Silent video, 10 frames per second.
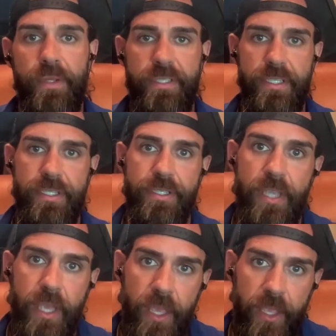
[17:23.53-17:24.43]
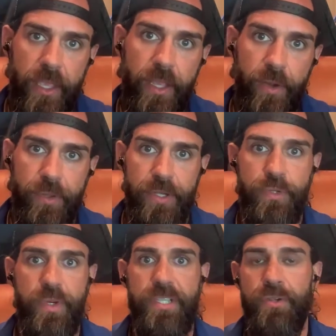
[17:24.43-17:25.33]
This is,
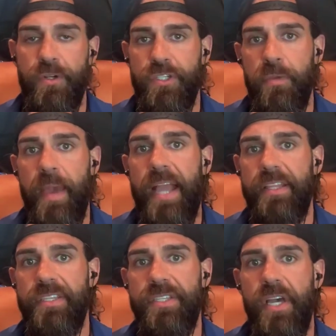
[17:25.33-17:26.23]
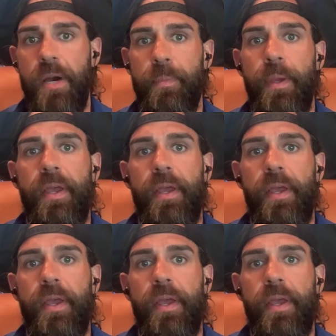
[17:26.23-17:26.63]
there's research to back this up.